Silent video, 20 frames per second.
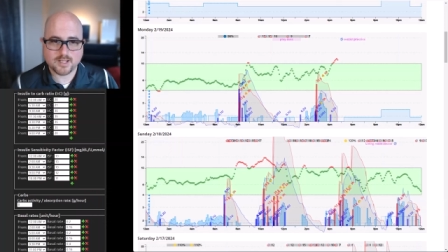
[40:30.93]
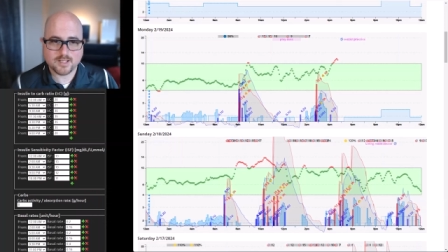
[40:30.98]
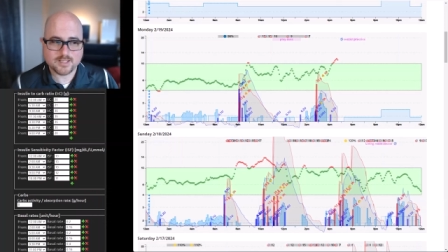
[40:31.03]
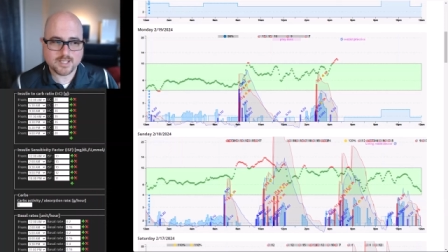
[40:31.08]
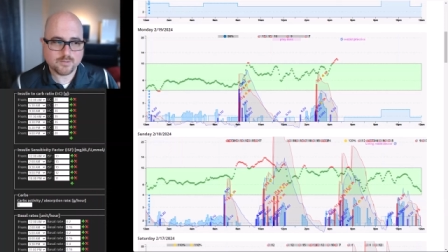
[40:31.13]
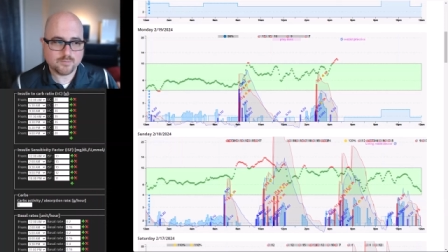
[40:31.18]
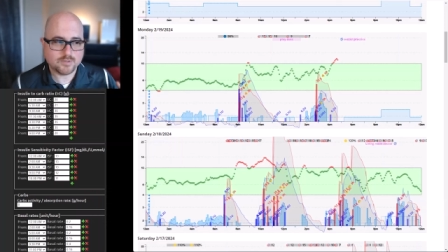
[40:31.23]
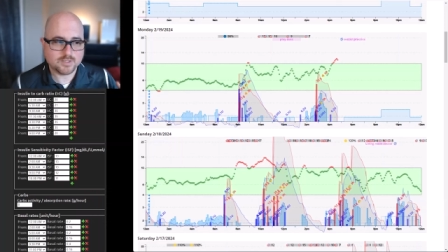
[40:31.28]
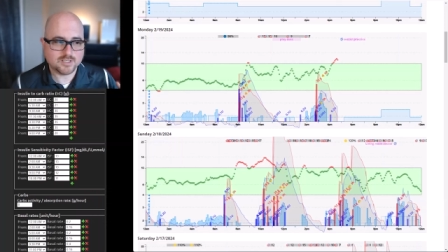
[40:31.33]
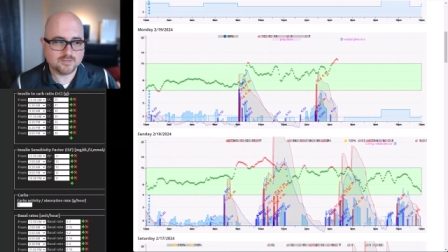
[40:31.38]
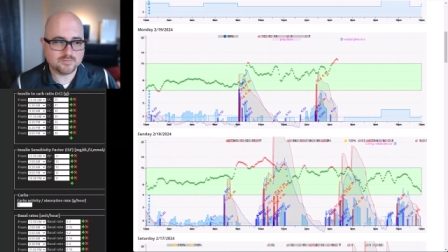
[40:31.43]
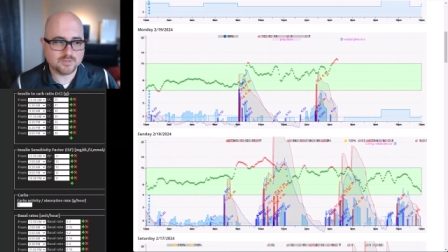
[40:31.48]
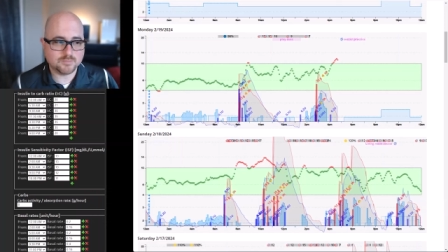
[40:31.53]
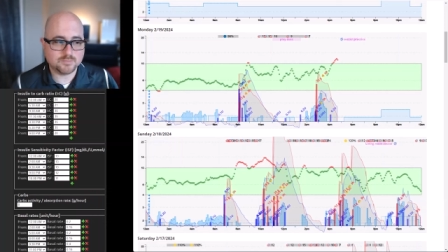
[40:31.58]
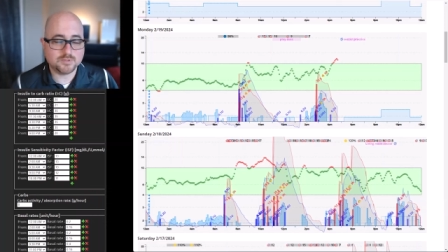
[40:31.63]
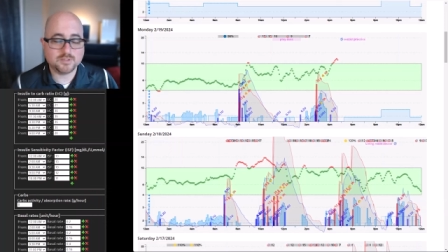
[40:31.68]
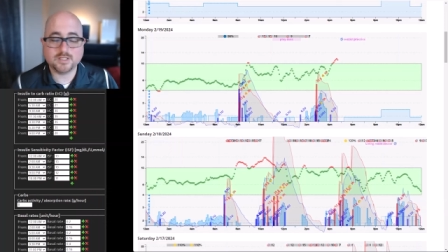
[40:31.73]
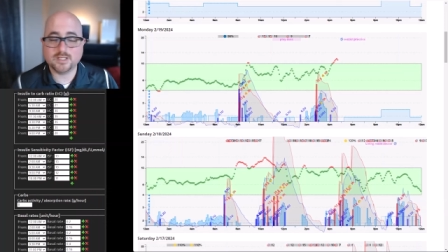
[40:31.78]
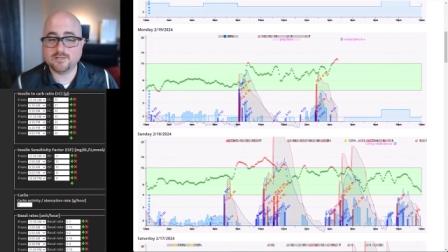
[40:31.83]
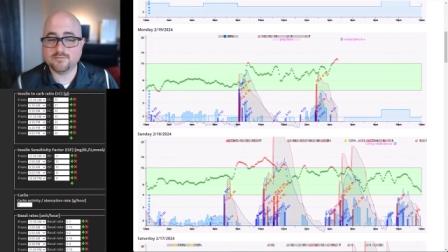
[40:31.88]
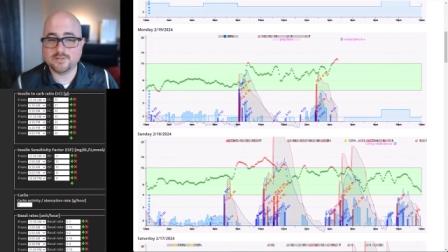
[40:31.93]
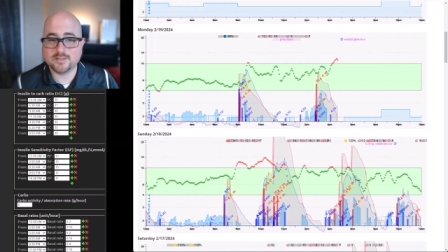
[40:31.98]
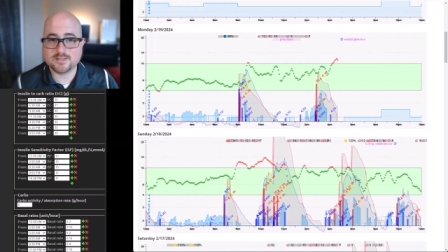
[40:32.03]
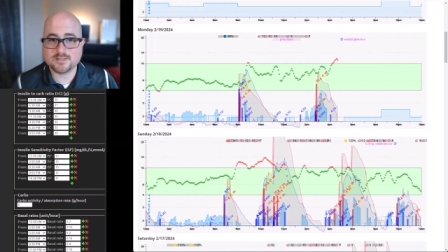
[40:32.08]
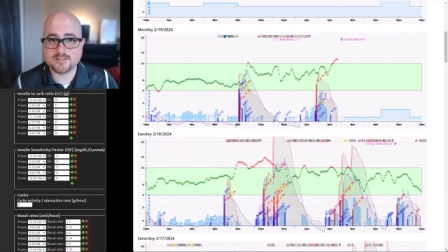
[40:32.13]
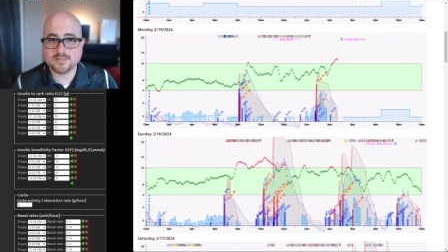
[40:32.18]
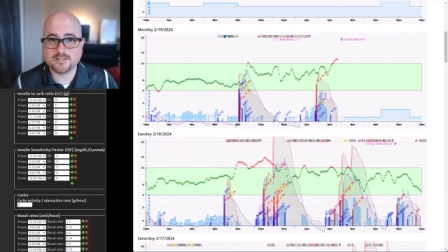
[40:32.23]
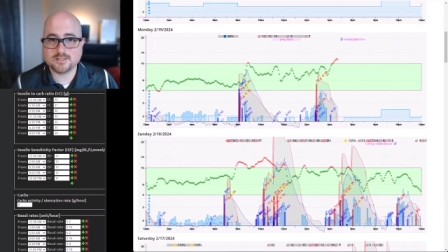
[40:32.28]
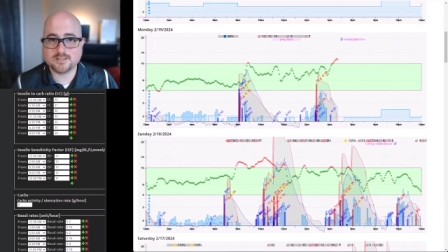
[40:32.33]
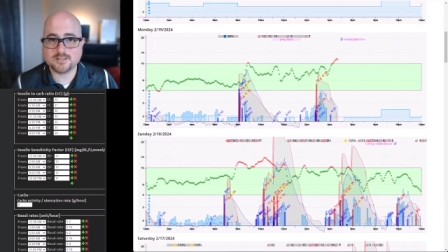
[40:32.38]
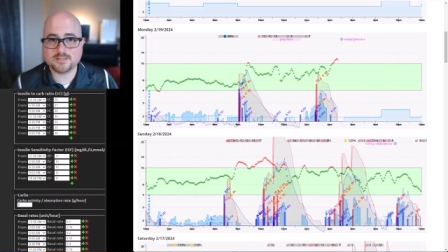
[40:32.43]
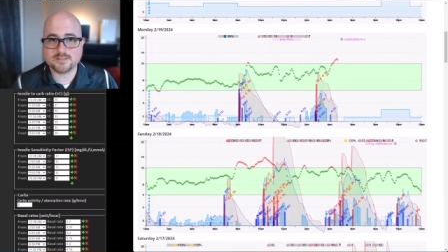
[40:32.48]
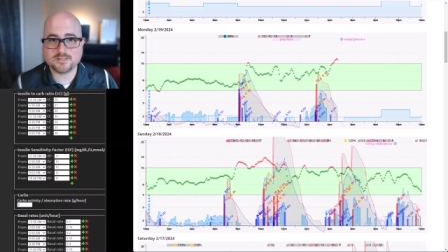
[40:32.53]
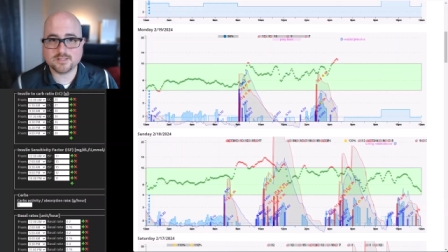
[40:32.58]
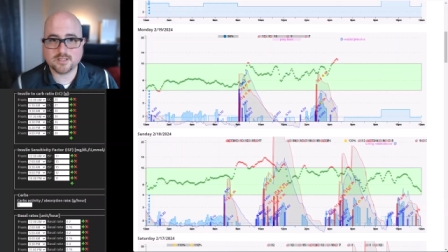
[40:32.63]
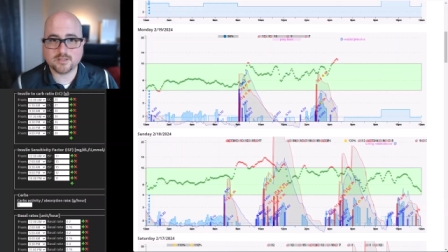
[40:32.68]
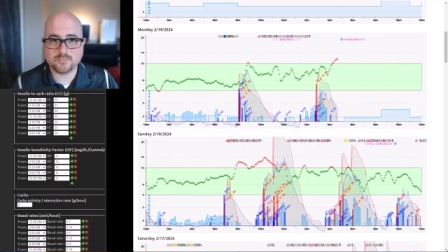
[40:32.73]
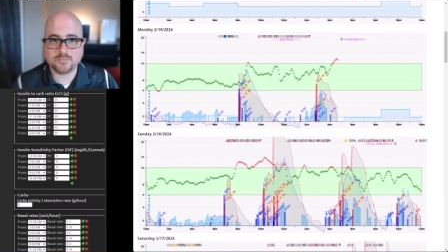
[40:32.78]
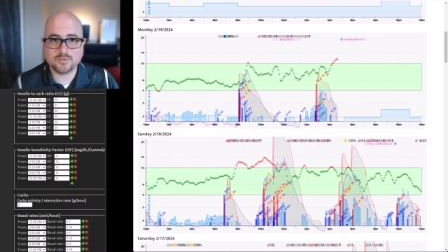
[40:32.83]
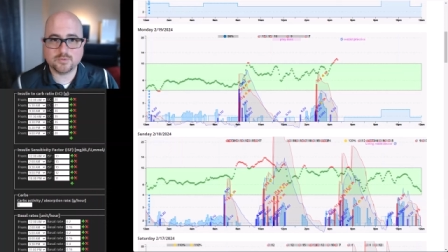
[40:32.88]
and that will give me plenty of insulin to
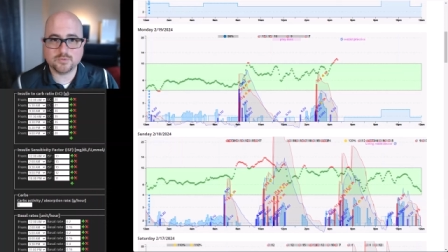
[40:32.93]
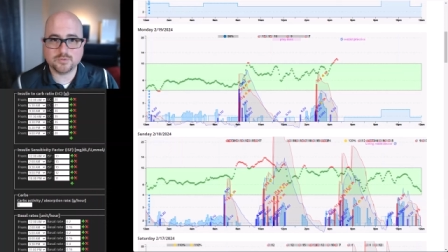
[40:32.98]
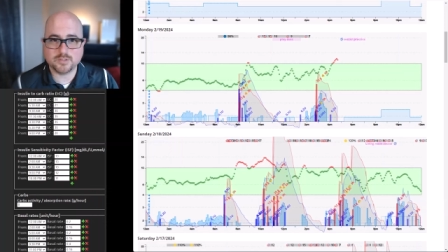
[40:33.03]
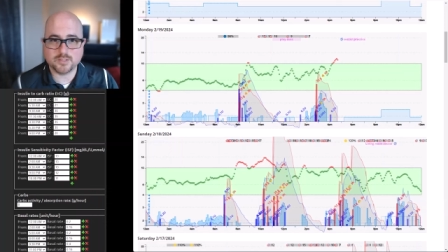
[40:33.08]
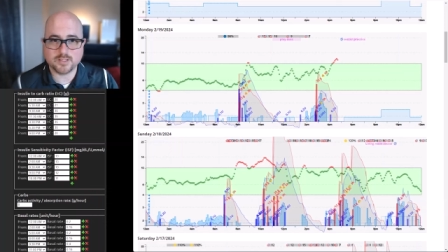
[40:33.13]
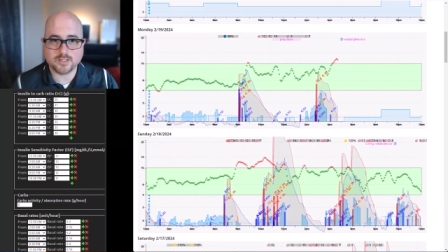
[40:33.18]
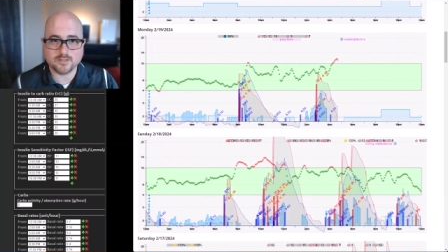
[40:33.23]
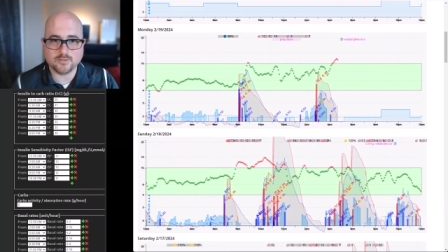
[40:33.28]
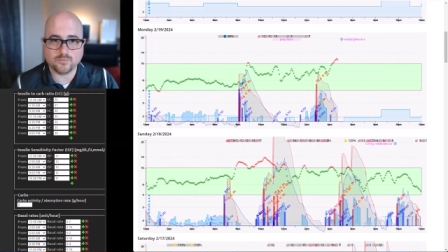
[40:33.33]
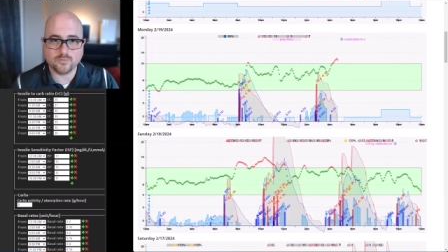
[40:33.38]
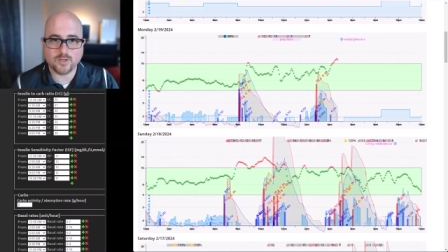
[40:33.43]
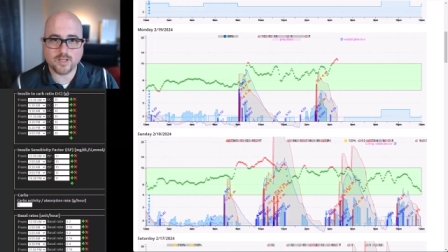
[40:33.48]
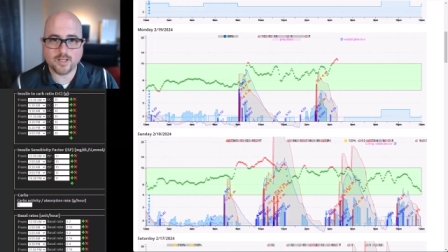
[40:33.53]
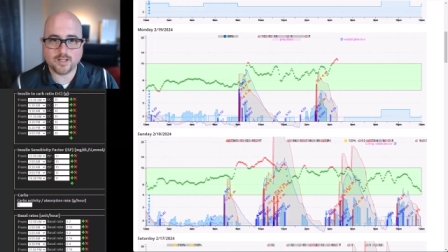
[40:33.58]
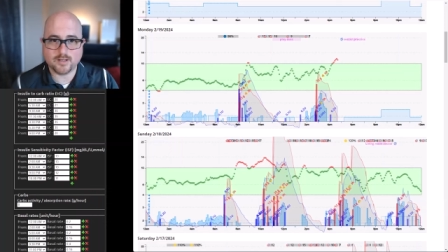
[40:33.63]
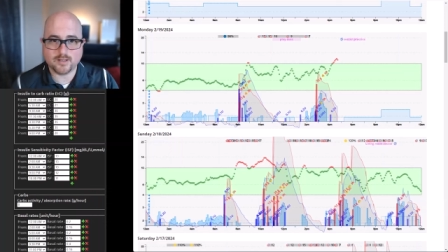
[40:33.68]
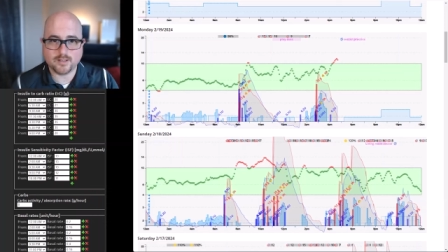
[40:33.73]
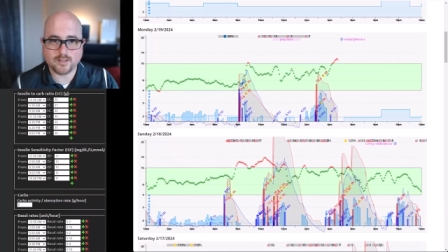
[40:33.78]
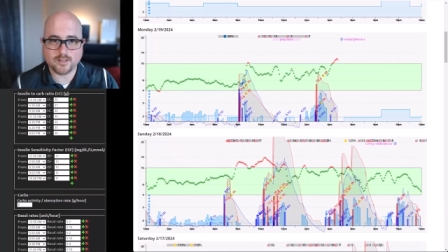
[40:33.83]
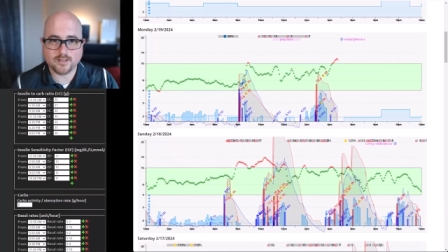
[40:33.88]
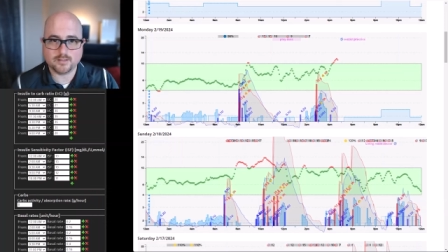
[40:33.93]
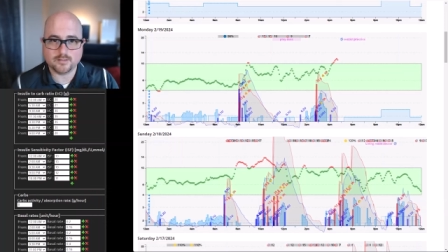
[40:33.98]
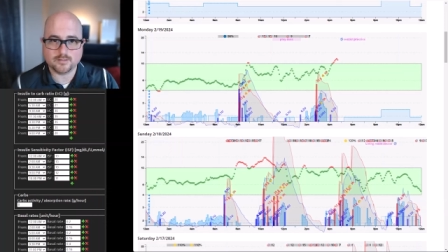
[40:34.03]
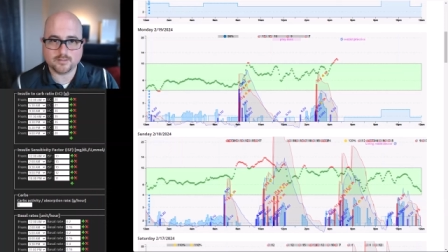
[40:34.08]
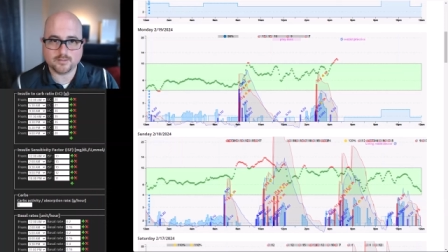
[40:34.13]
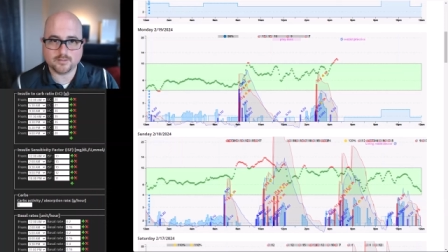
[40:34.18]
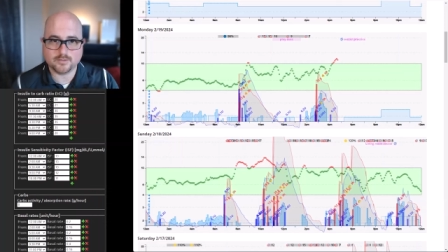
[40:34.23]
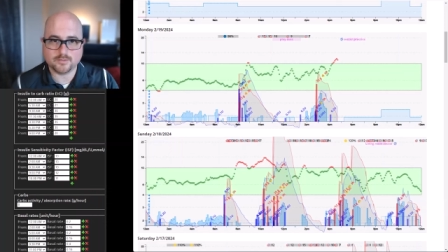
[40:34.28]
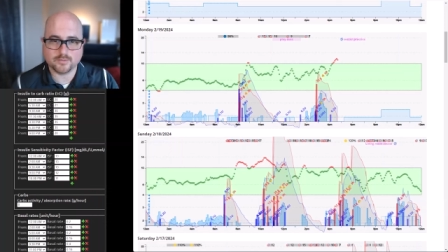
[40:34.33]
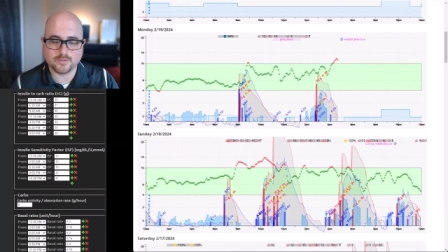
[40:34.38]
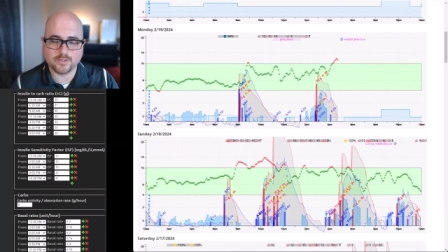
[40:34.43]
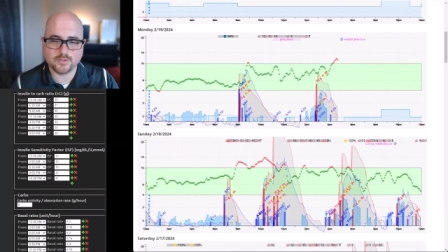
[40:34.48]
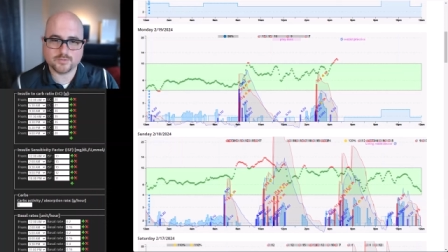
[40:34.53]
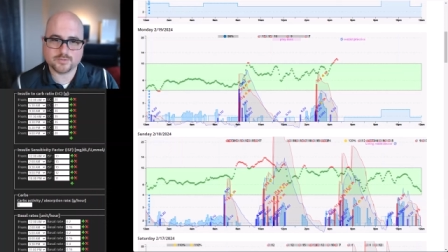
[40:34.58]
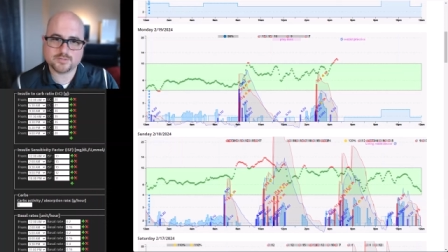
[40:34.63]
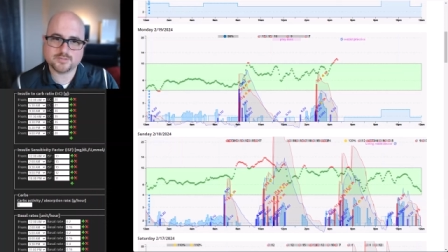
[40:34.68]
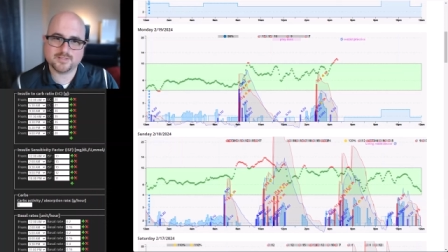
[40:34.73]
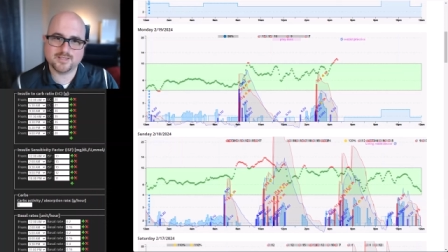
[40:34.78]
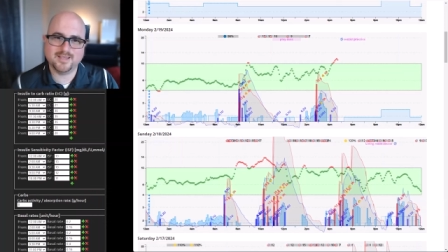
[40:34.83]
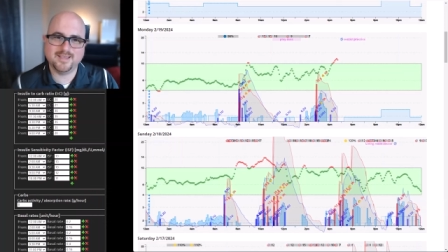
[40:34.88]
see it pooling and wet and
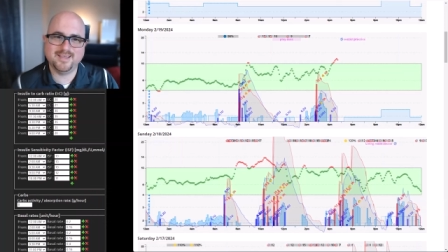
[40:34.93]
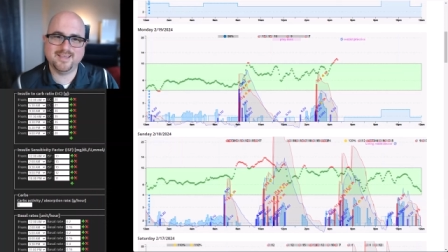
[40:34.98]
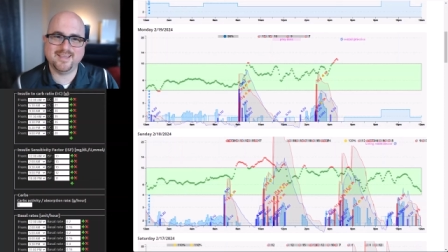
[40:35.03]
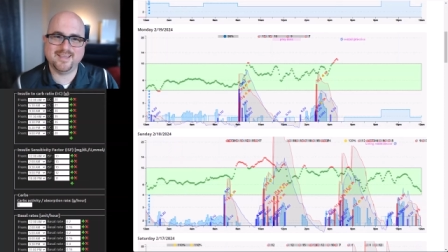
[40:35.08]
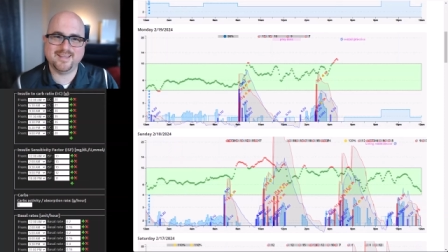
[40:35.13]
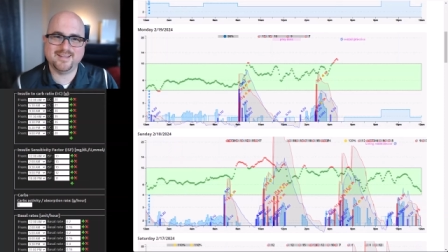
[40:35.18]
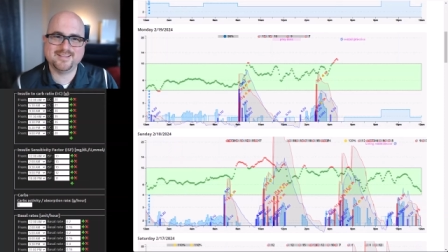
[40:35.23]
gross, mm-hmm.